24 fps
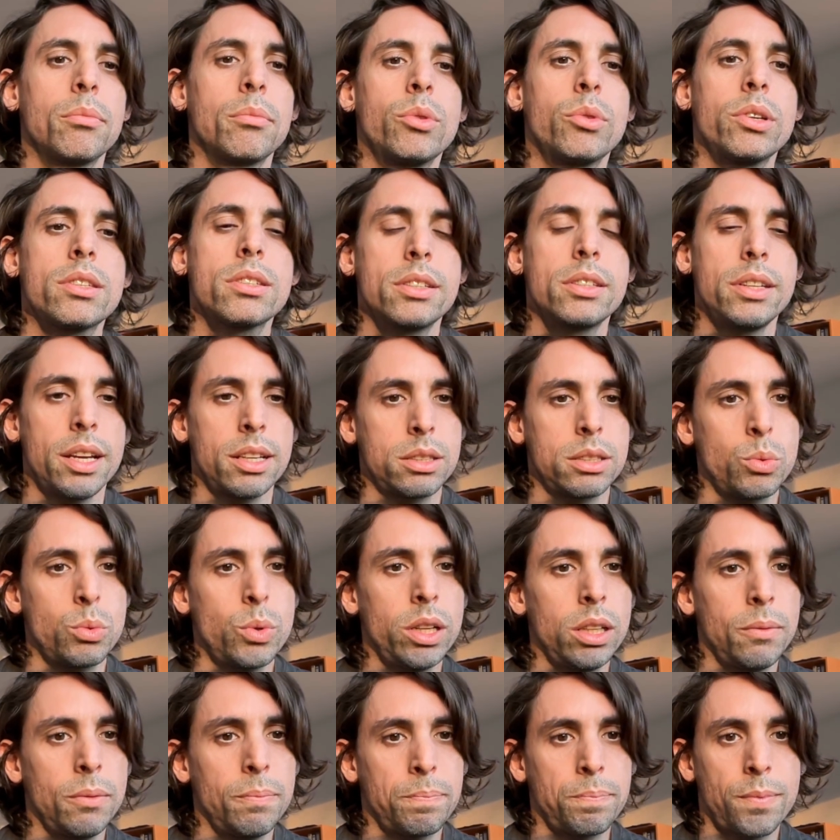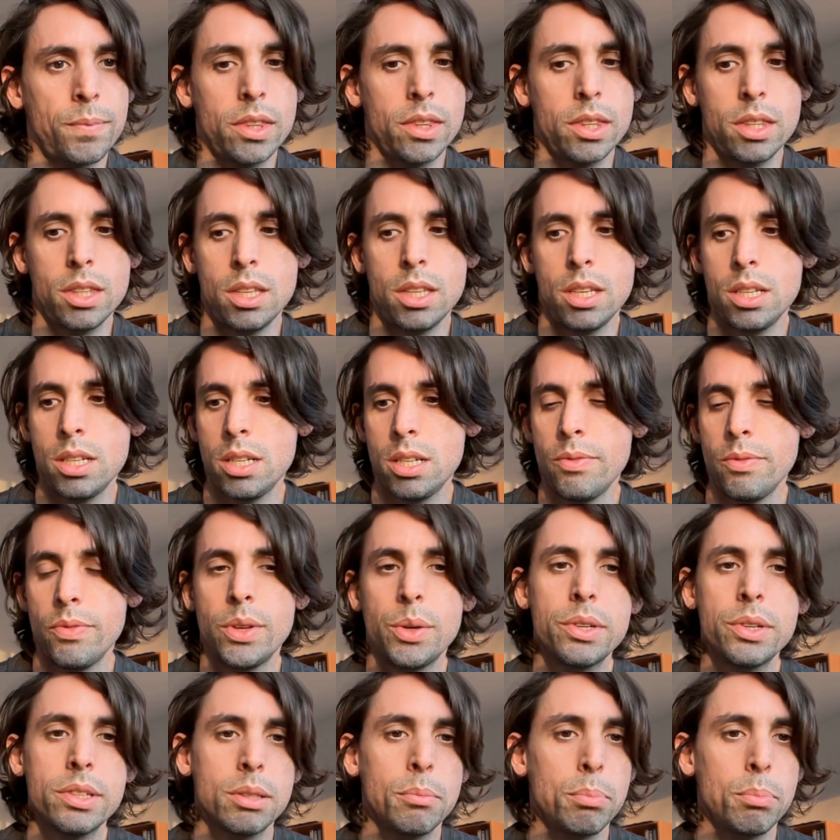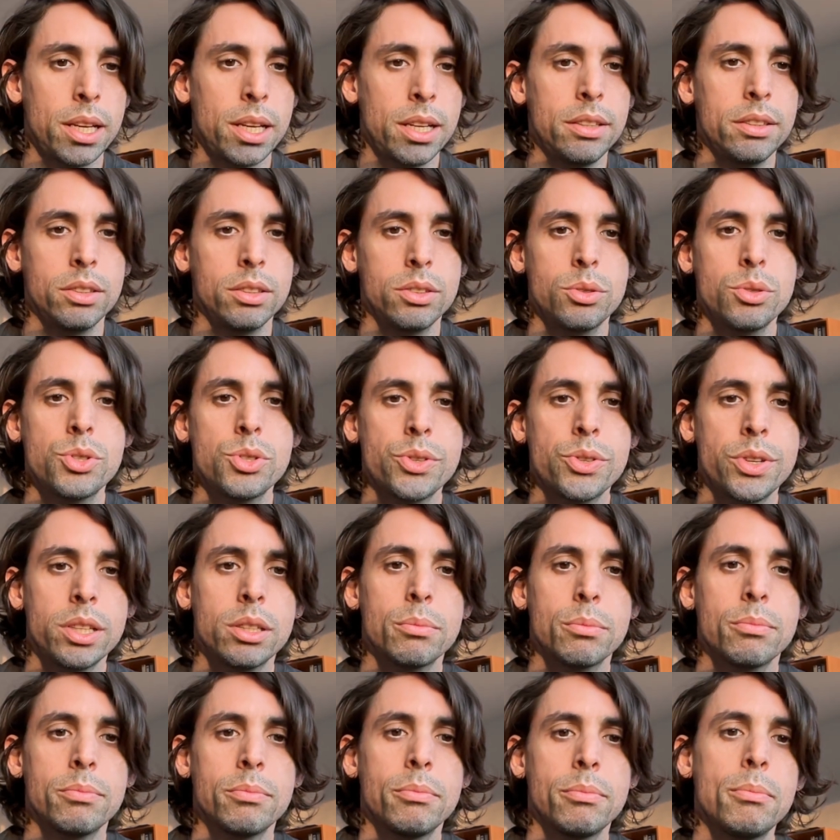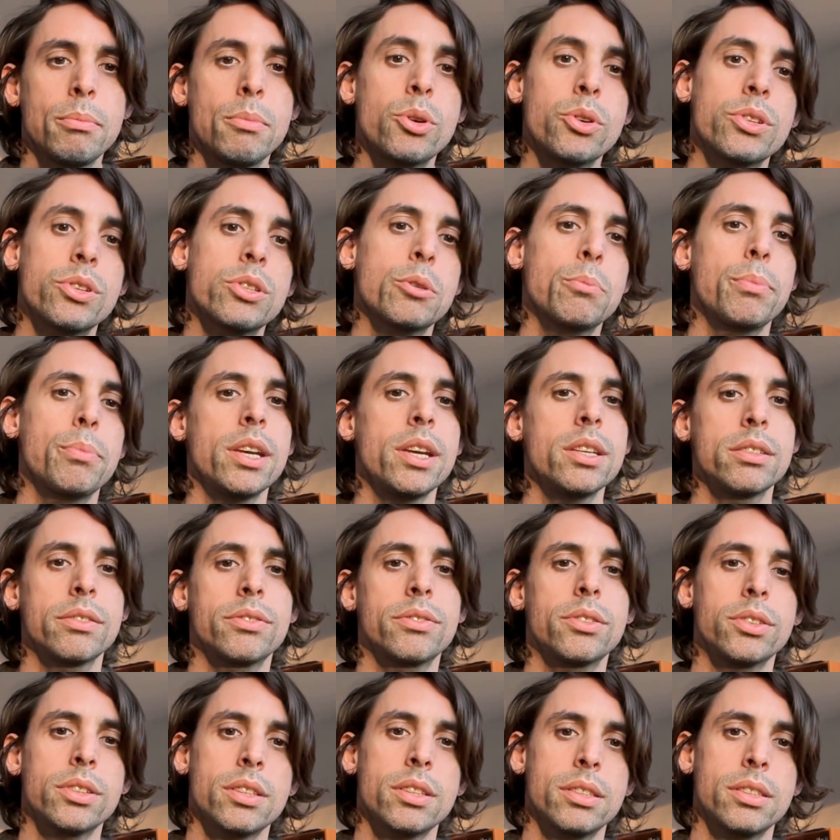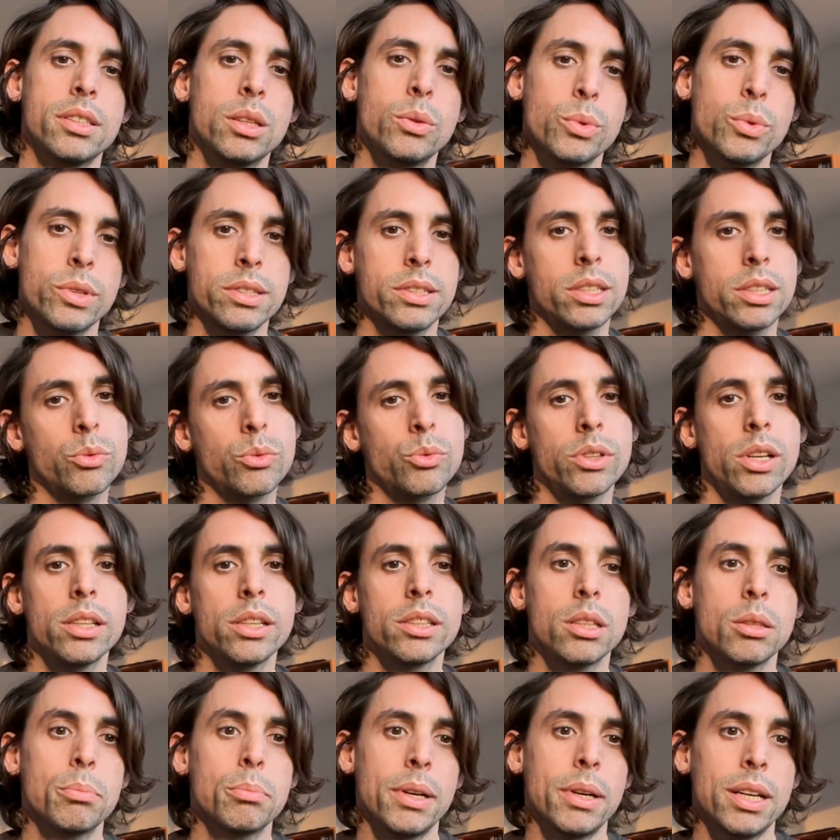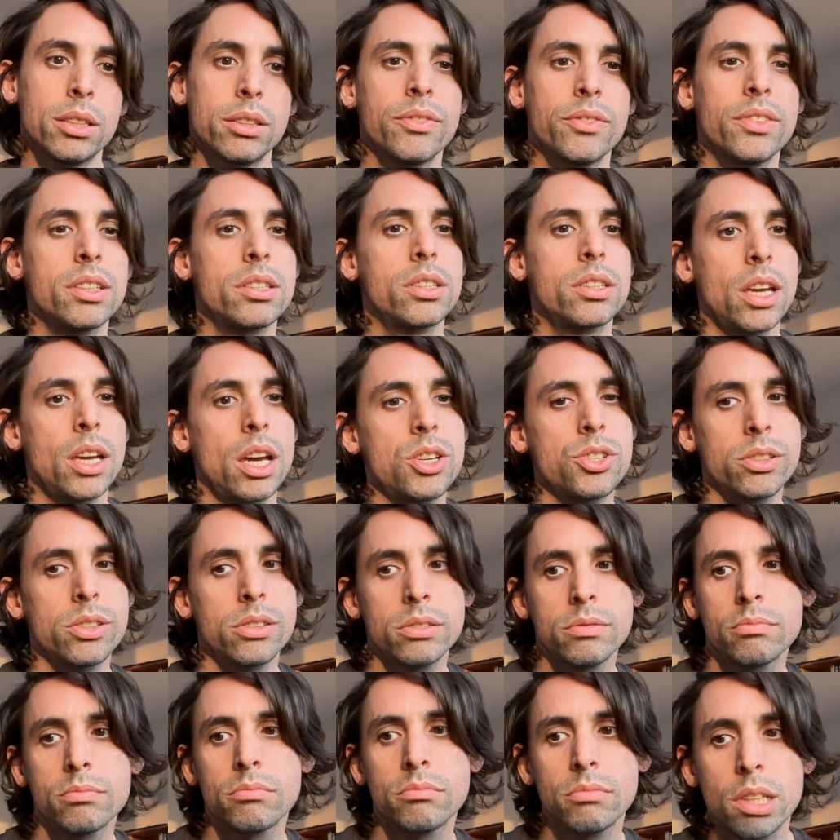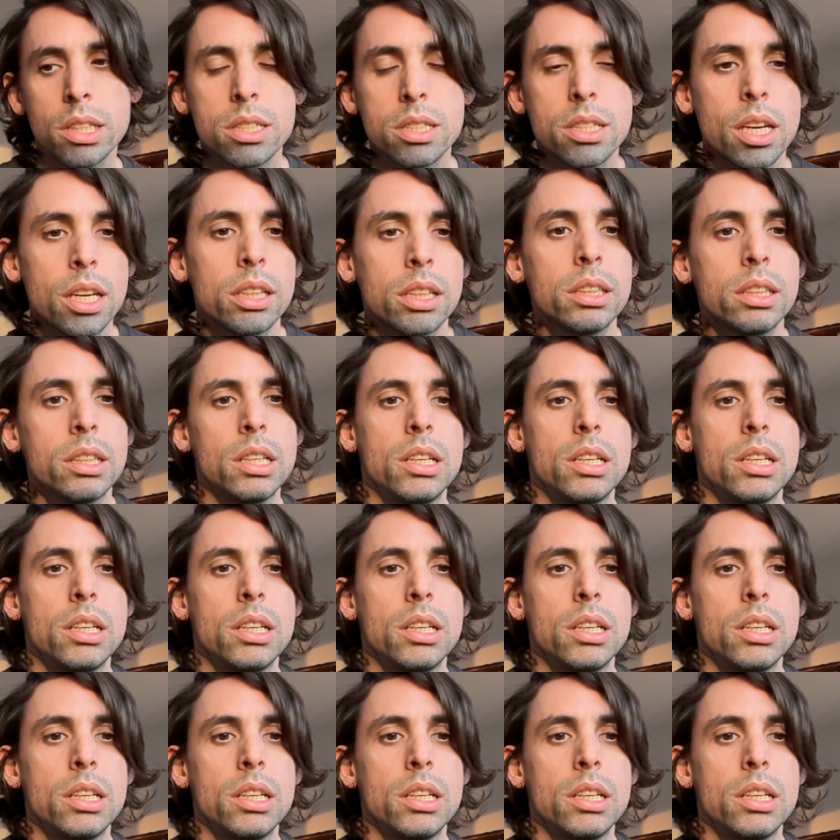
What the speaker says: What's next? Well, there is a plan to generate more space for the sequencing related part of the discussion, let's say.